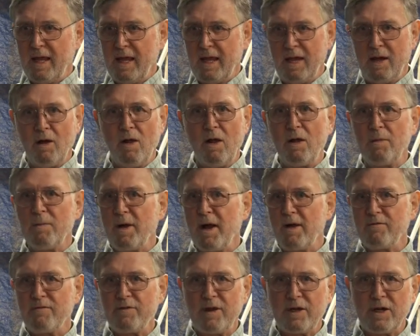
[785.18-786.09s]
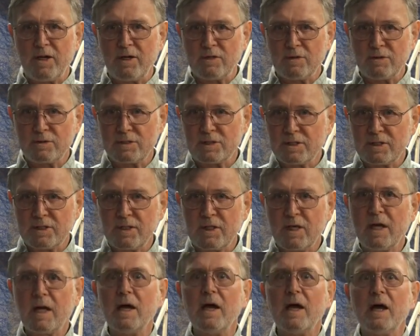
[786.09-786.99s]
in all my videos,
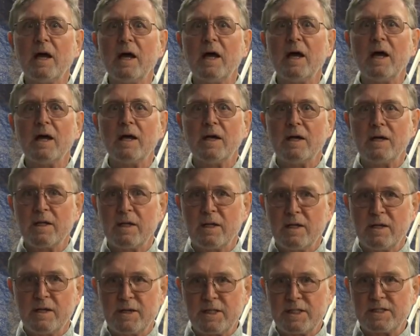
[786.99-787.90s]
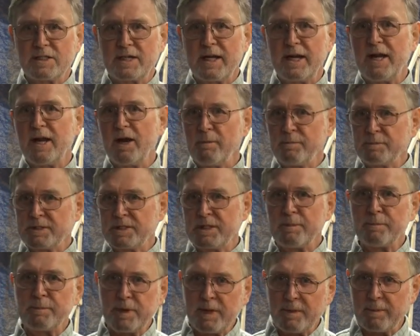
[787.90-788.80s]
this can help
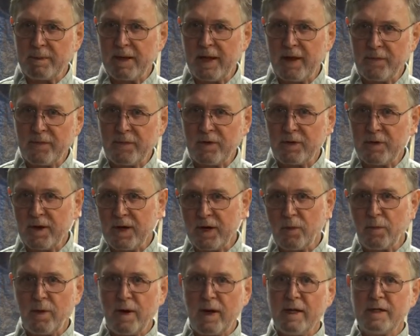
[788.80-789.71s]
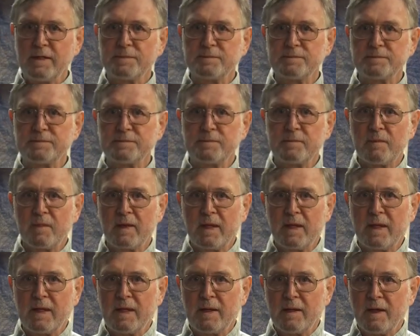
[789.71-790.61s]
some people out there anyway.
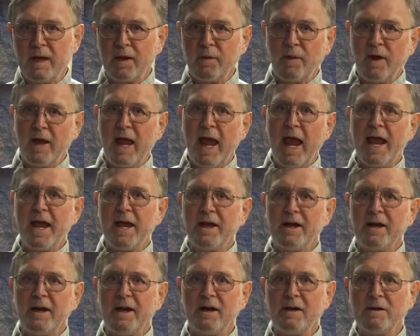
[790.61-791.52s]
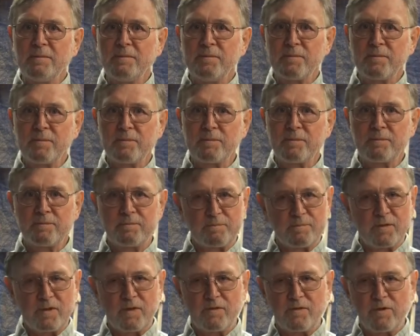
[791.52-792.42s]
Anyway, hang in there
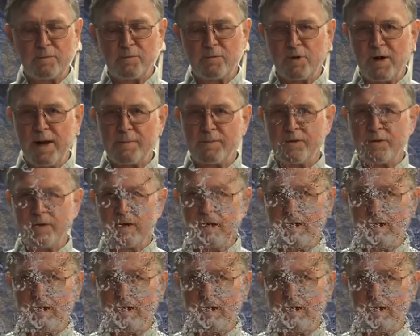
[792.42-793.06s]
from Crabtree